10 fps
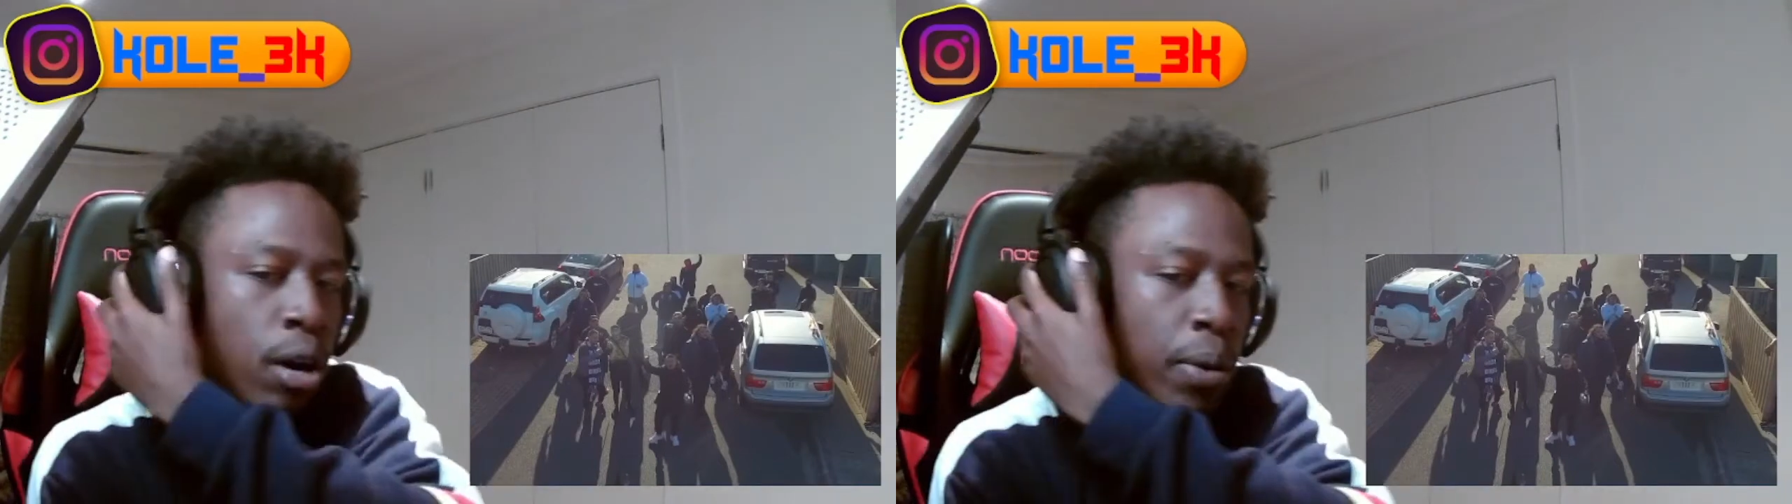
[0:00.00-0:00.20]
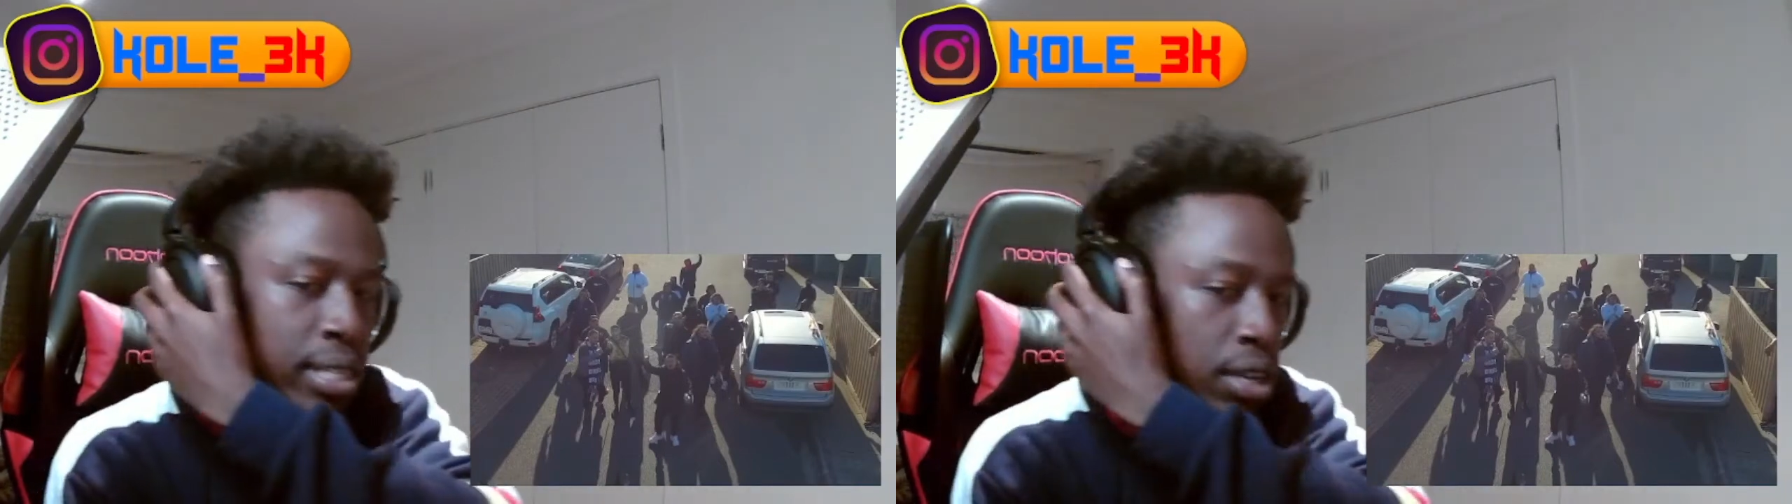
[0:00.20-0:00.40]

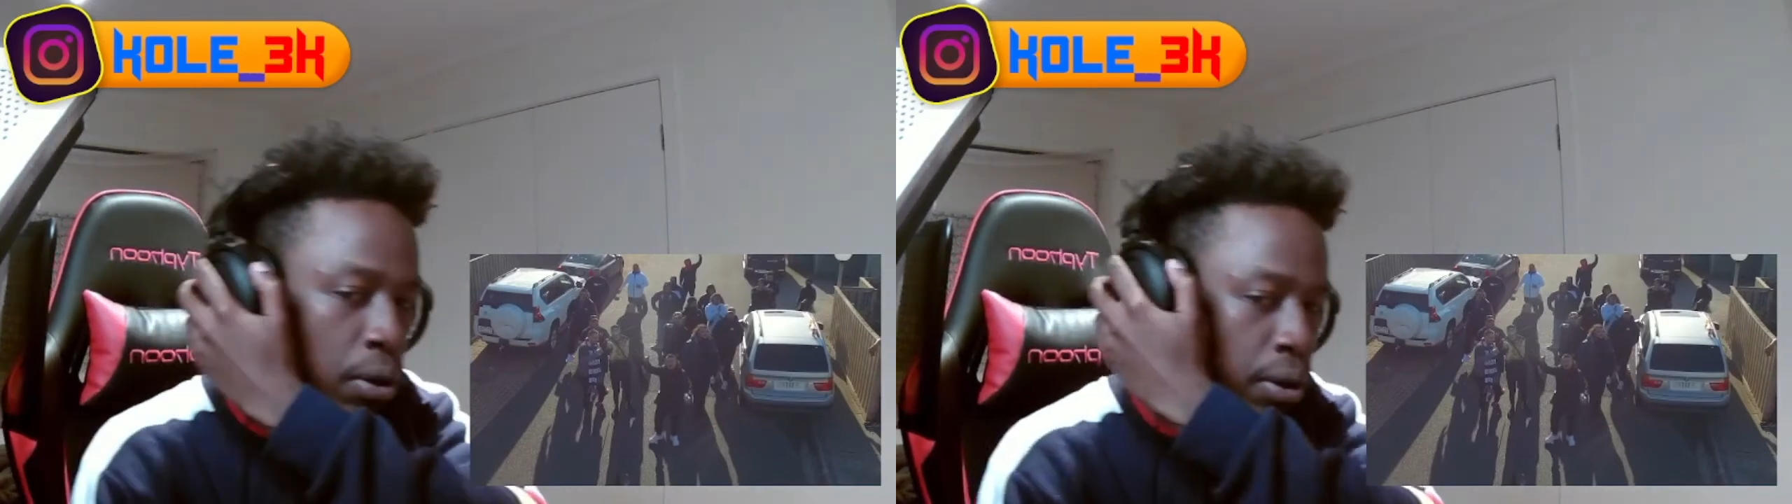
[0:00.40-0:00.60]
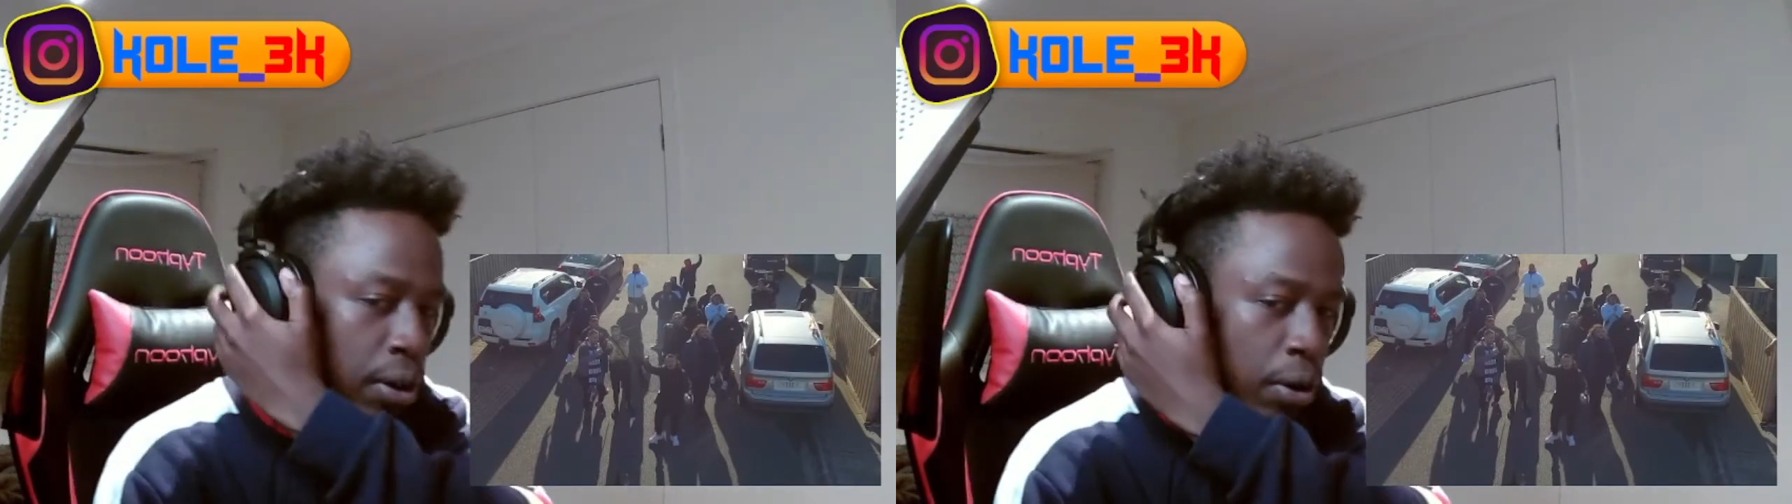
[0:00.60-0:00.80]
always
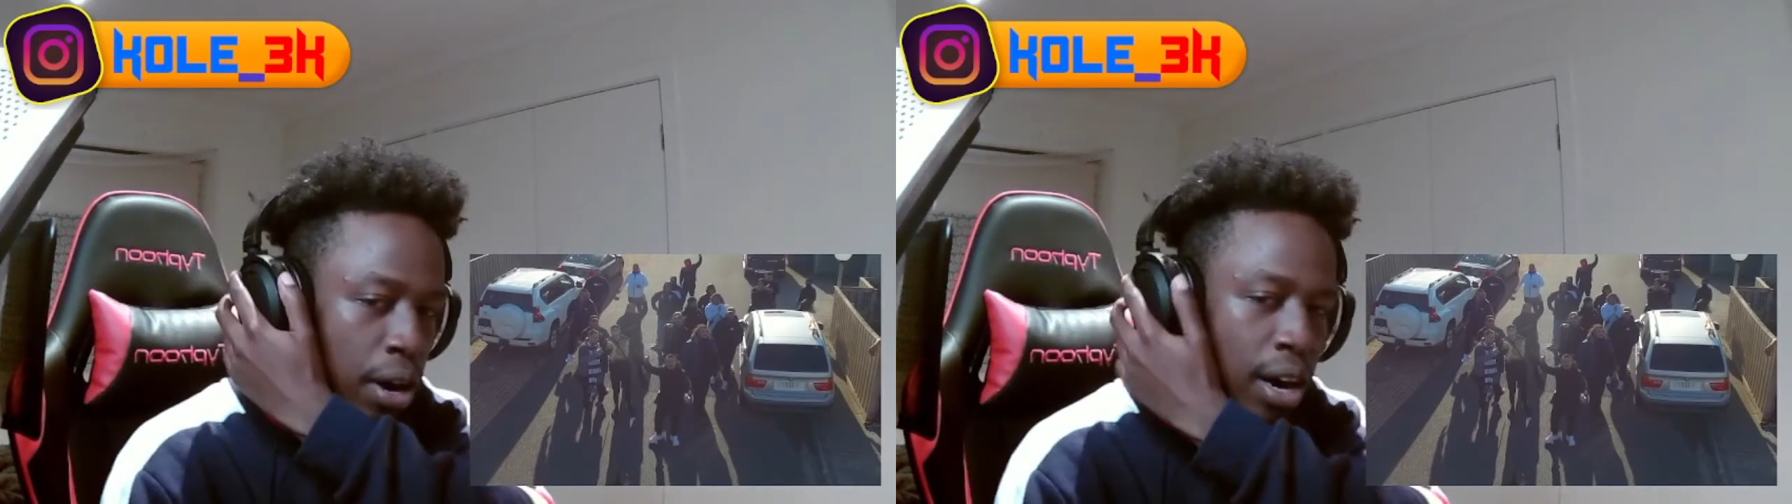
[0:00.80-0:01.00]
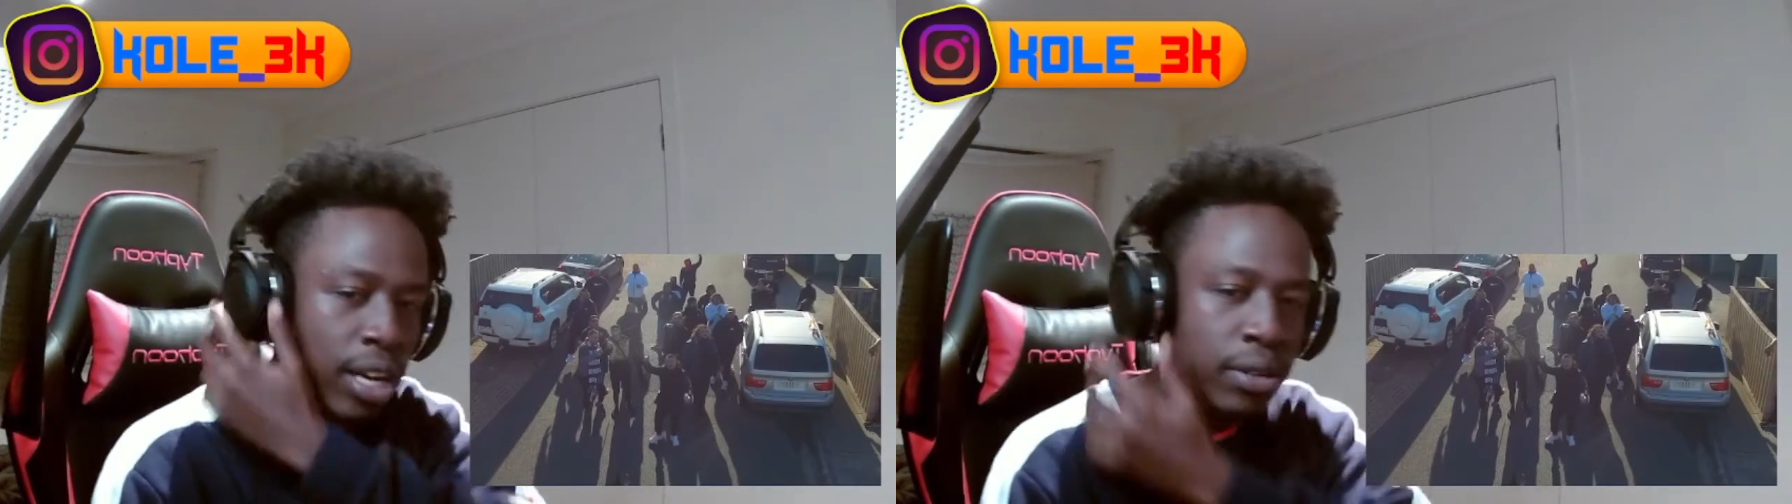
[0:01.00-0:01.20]
go
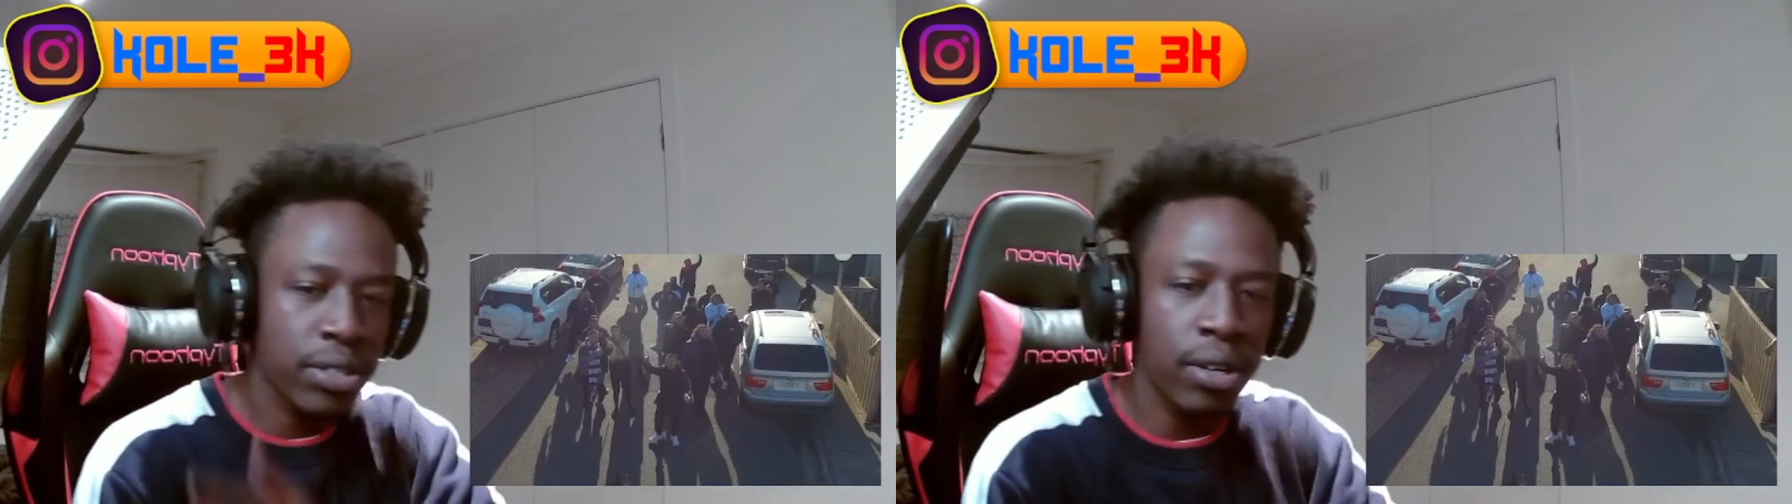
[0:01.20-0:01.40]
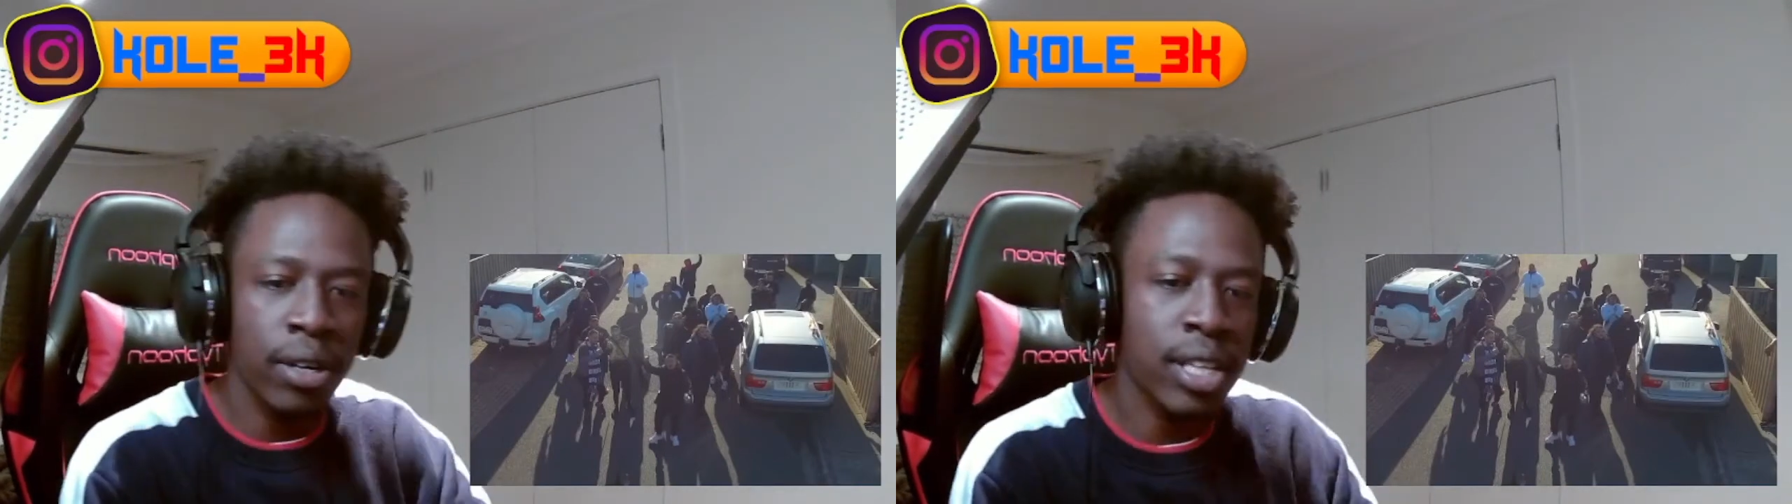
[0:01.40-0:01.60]
hard on
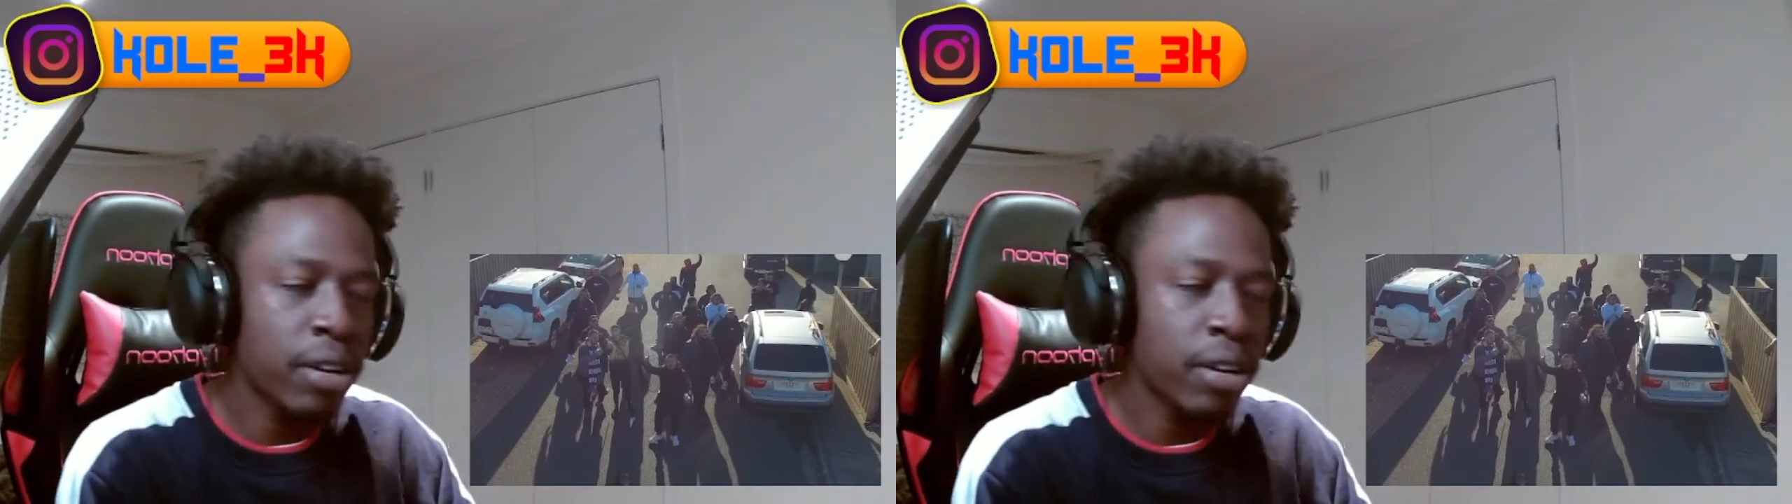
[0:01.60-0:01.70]
songs?